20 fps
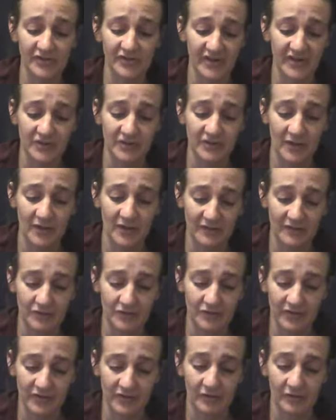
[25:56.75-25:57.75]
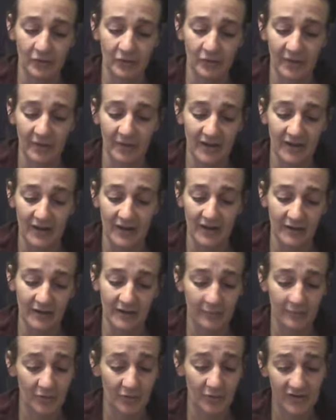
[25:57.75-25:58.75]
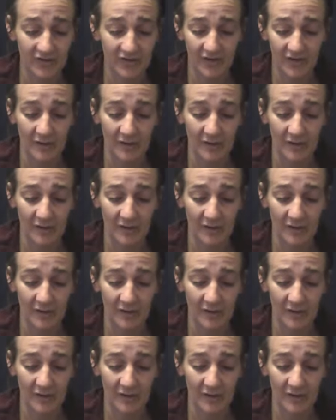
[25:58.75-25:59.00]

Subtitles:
I do have to read a little bit out of the book.